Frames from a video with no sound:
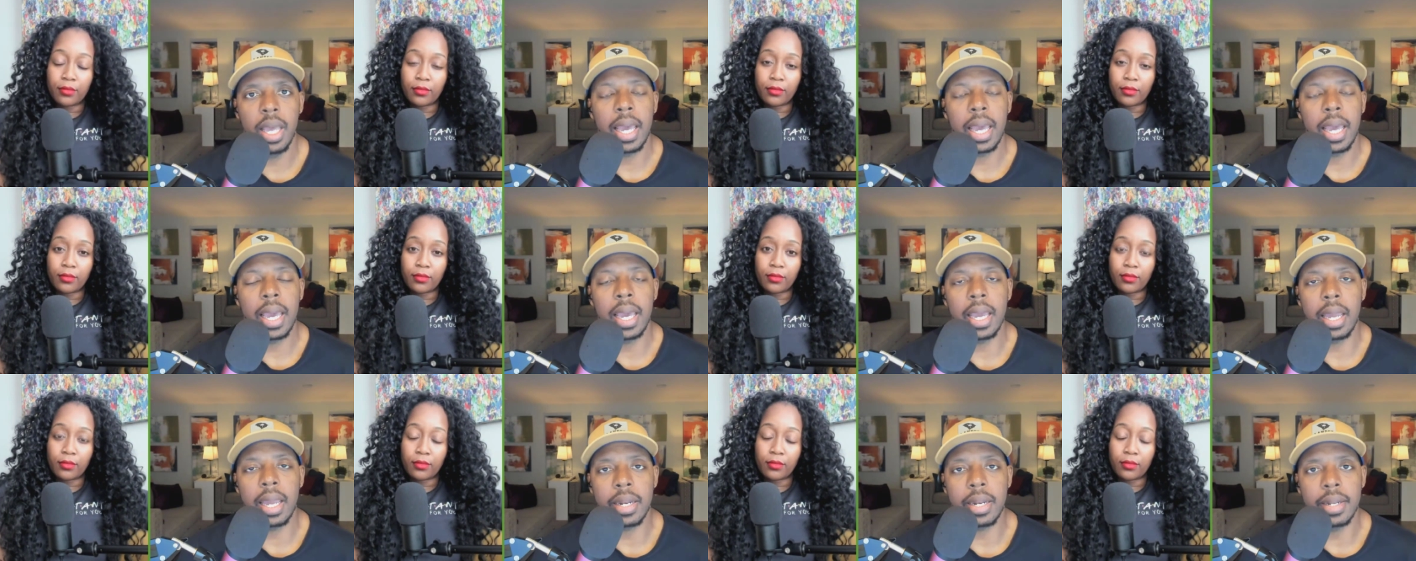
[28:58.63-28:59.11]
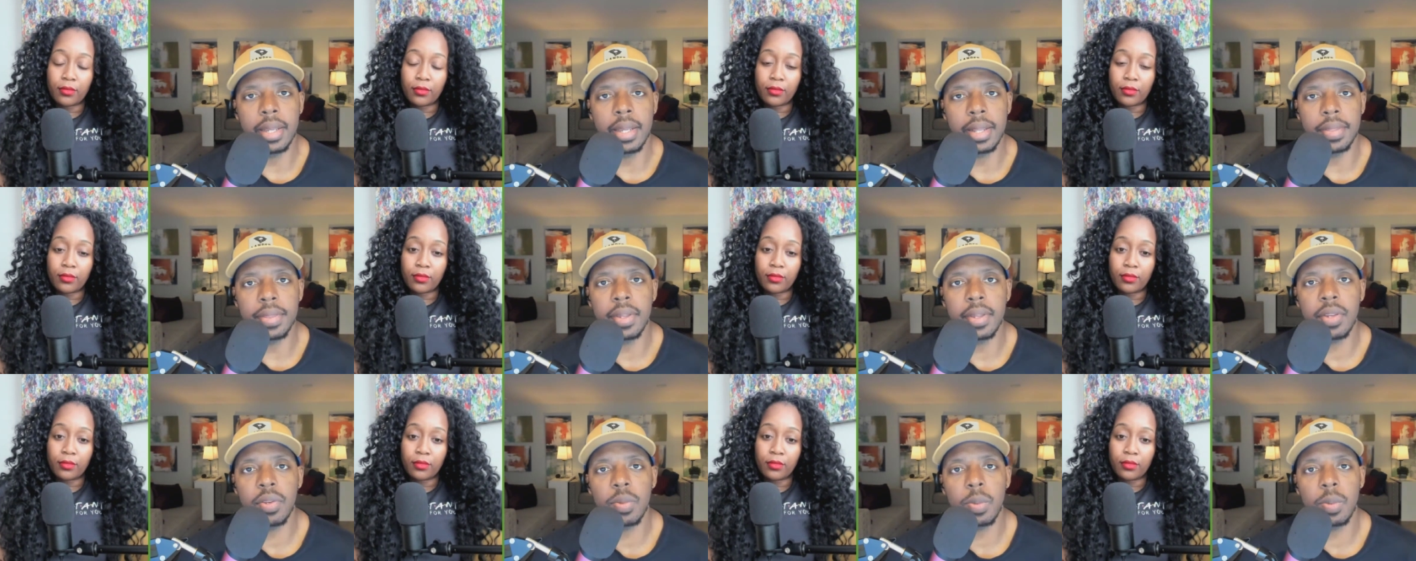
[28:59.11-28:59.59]
Speaker 1: And,
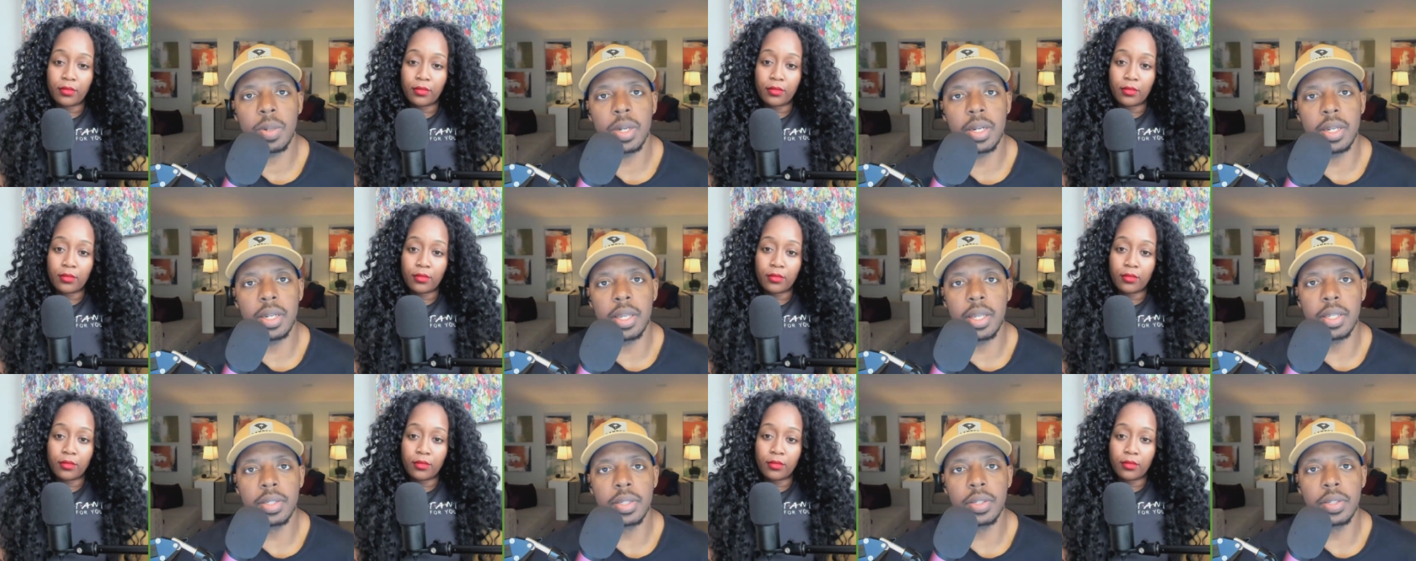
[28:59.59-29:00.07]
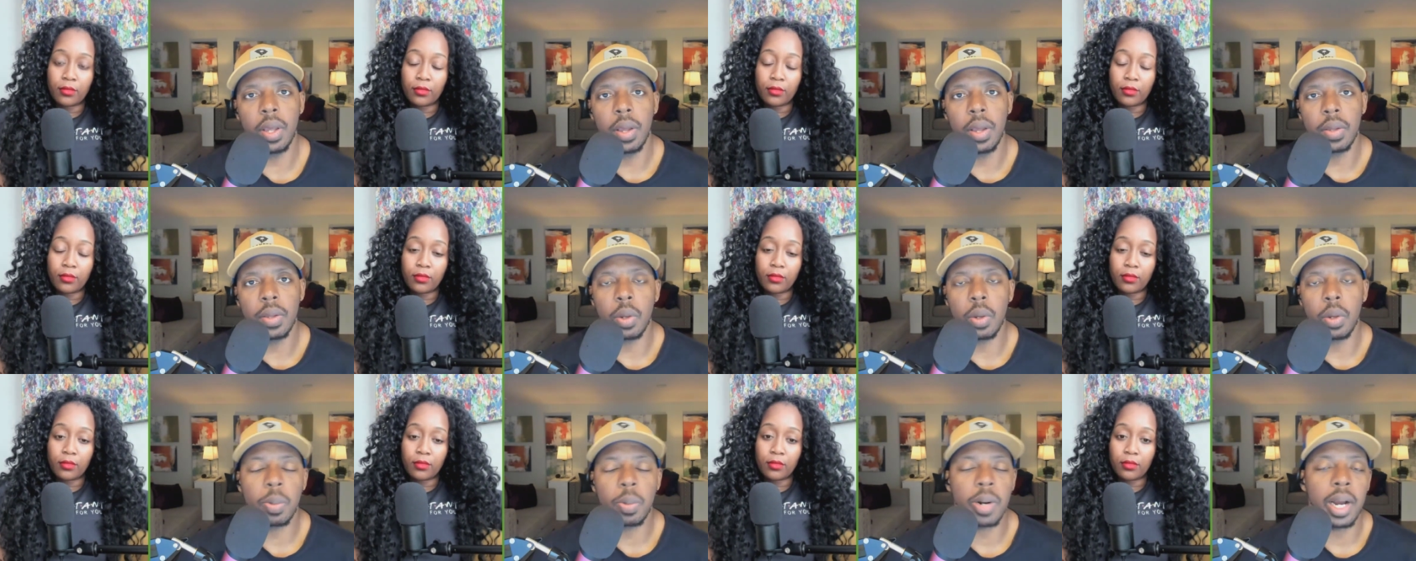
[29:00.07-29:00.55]
and this one is
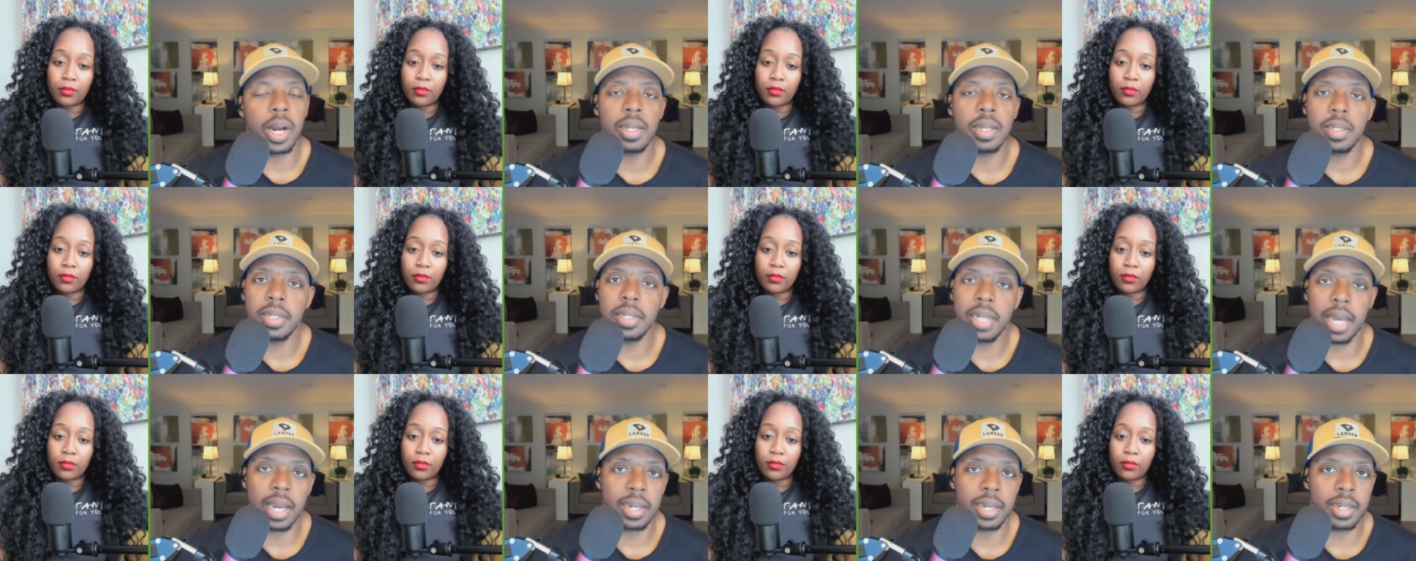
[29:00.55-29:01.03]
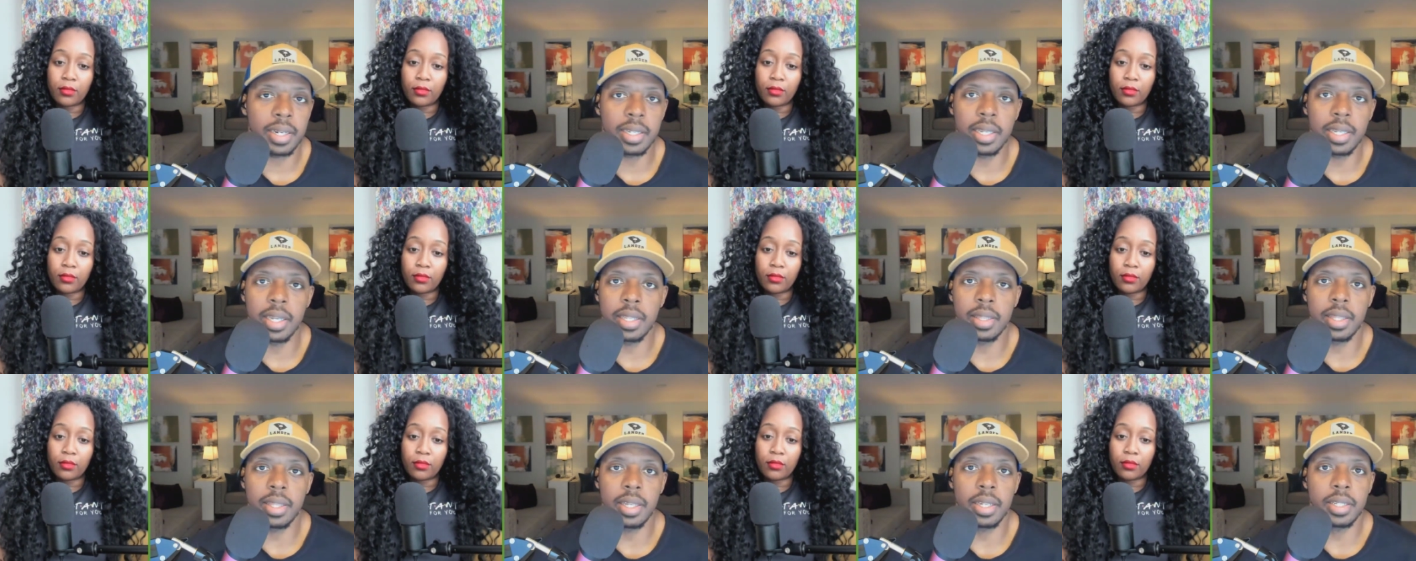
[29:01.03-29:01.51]
you're probably not going to
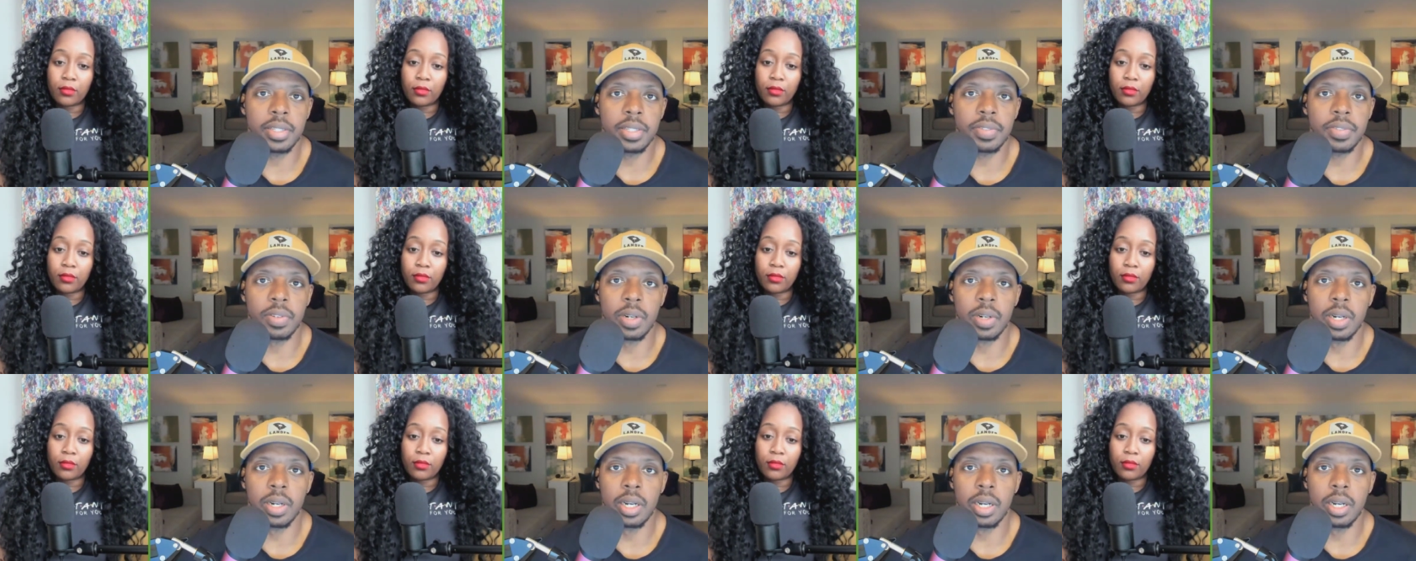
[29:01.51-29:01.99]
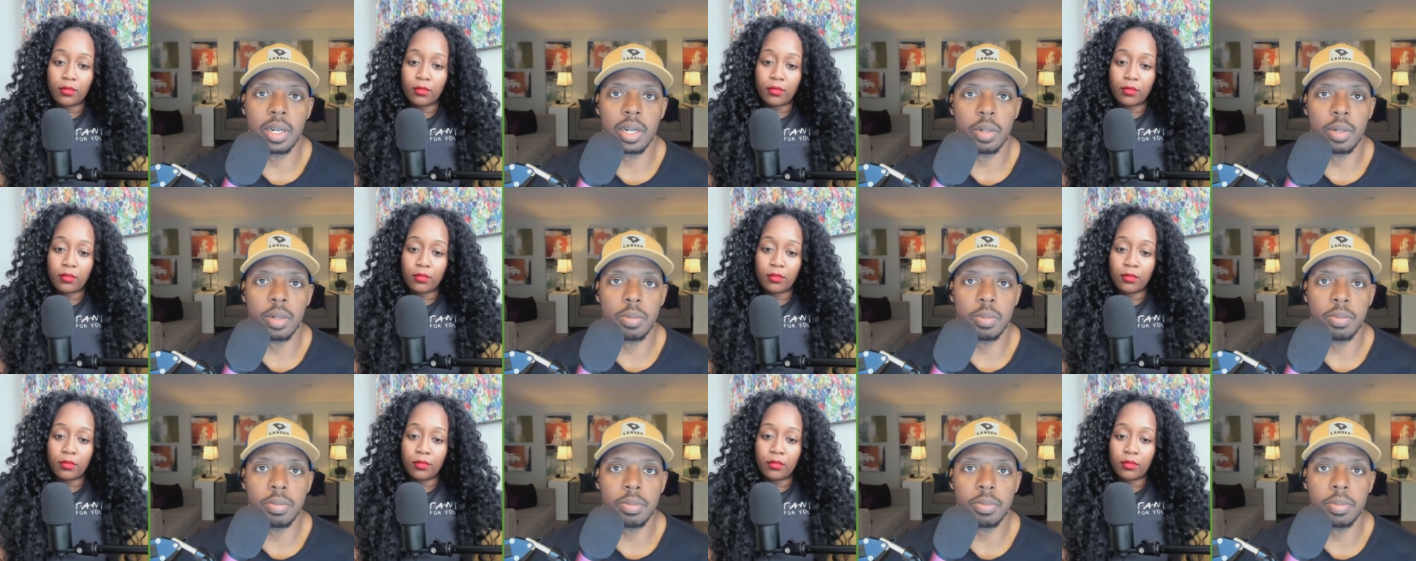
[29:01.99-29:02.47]
get this
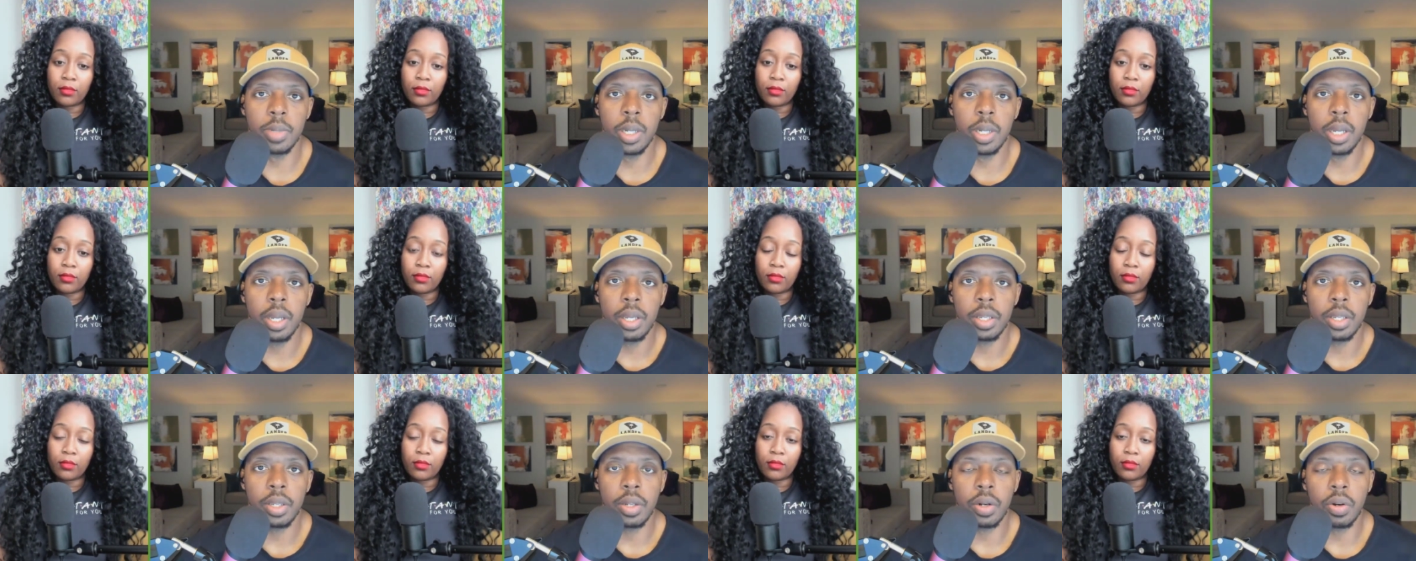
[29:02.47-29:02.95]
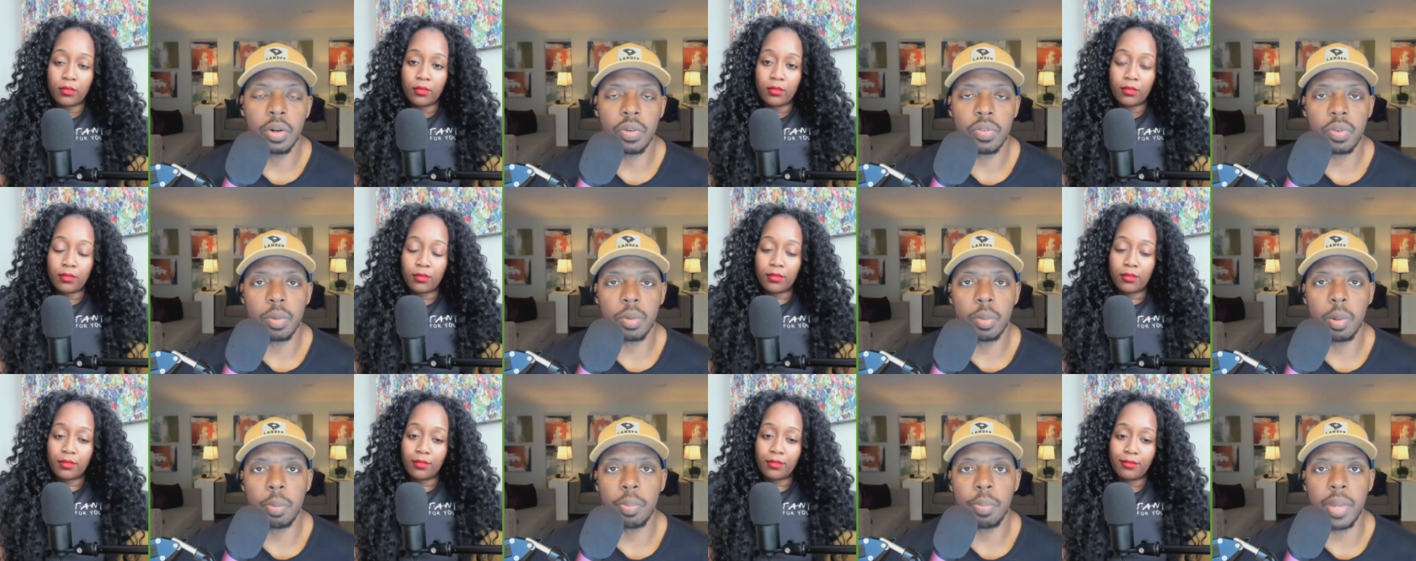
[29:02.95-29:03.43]
from, you know,
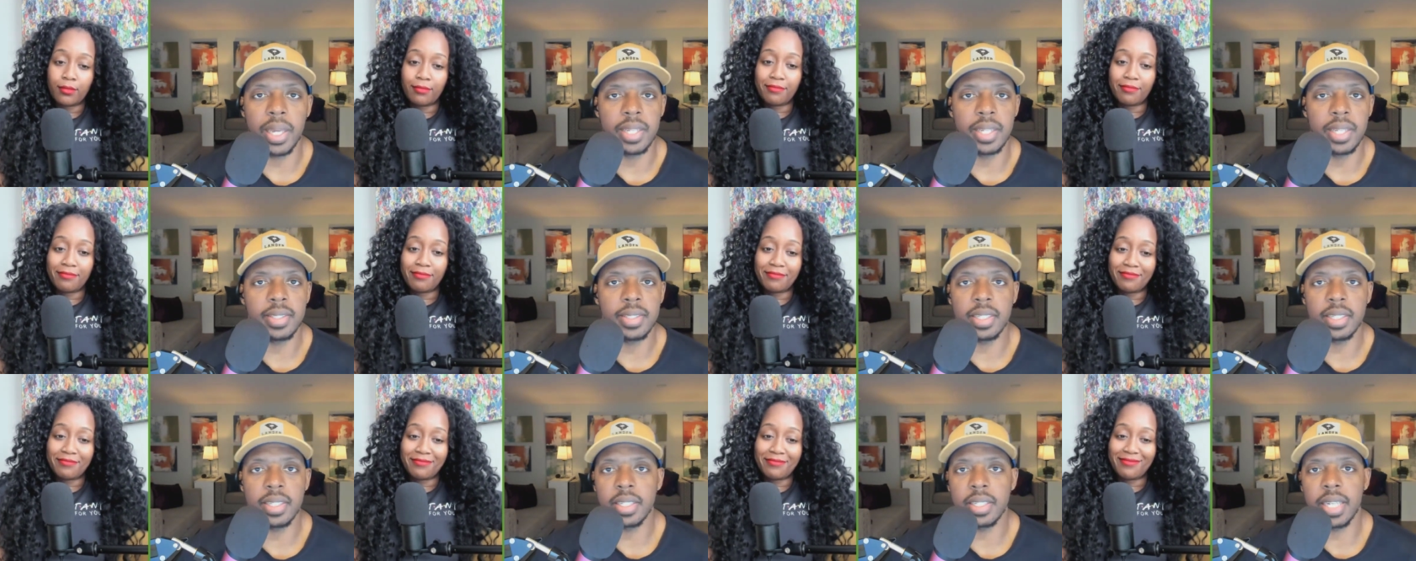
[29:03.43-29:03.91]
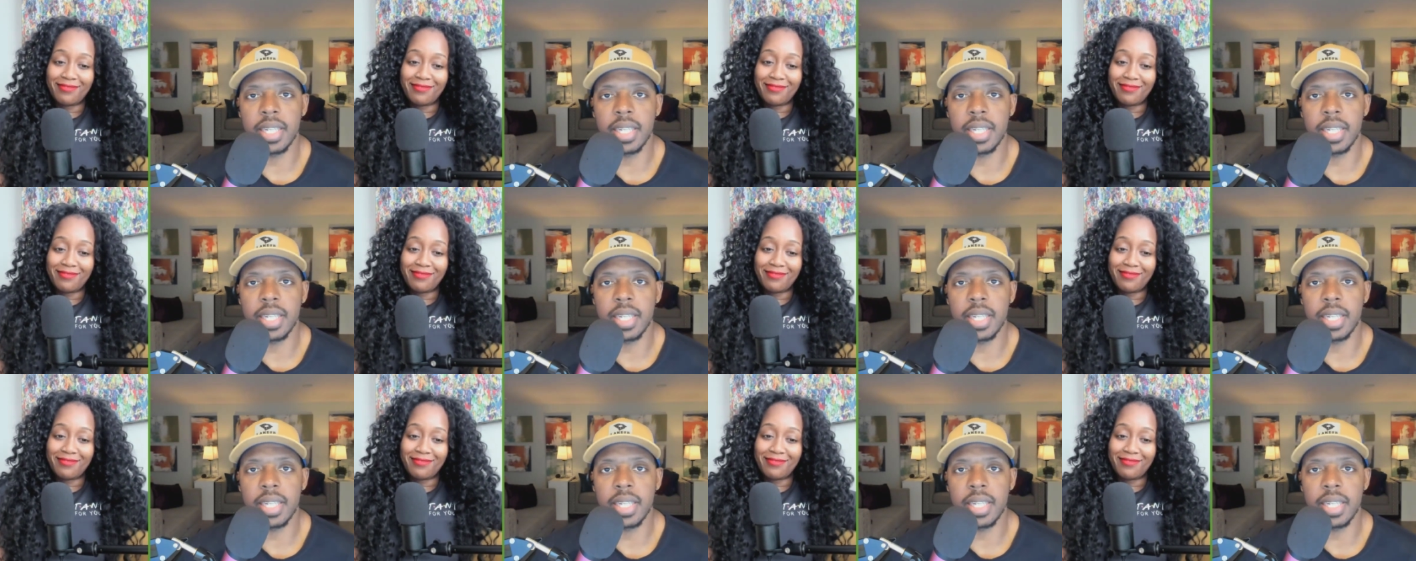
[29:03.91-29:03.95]
from a basic